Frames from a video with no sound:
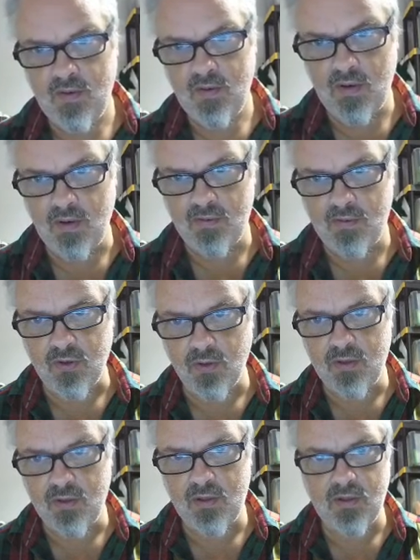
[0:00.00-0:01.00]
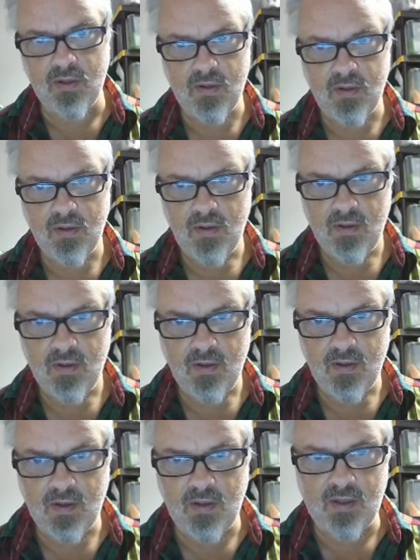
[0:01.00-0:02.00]
Of sorts.
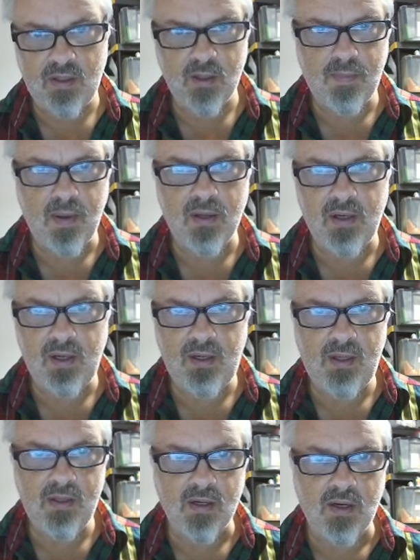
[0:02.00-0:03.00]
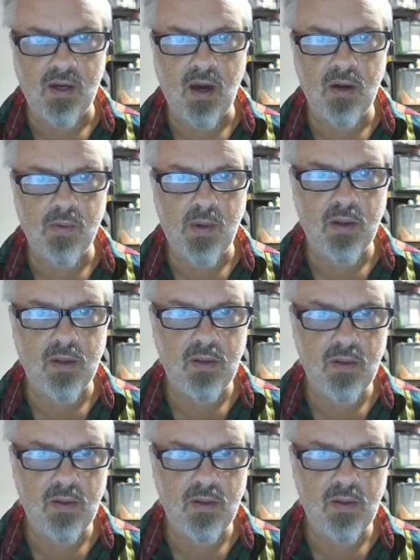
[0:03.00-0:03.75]
I think this balcony needs a guardrail.